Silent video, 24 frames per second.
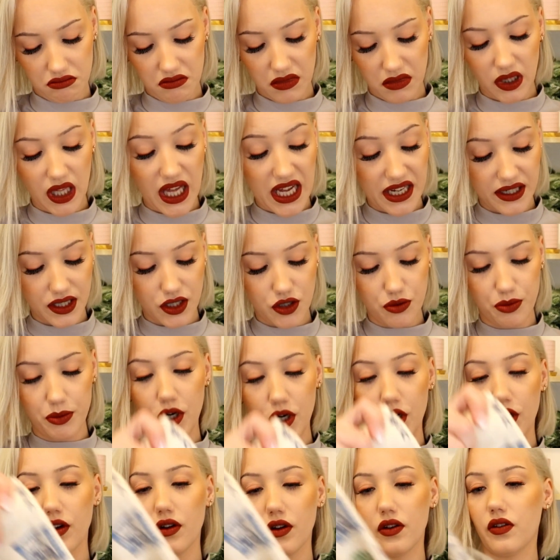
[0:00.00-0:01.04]

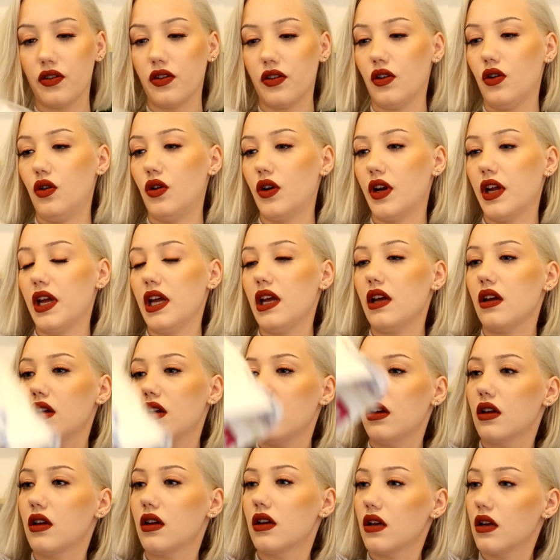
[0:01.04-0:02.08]
landmarks on
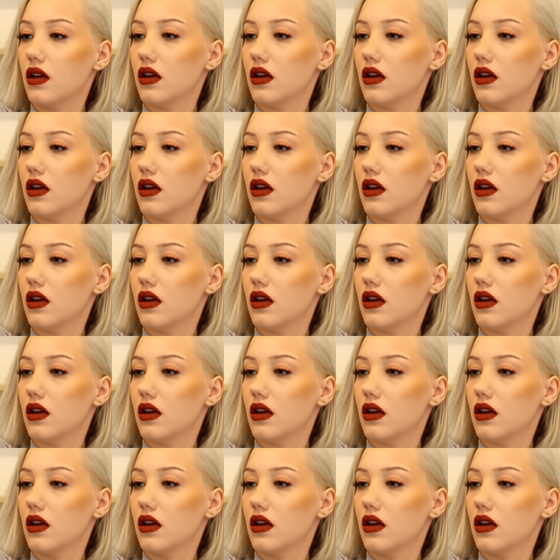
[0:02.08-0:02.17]
it.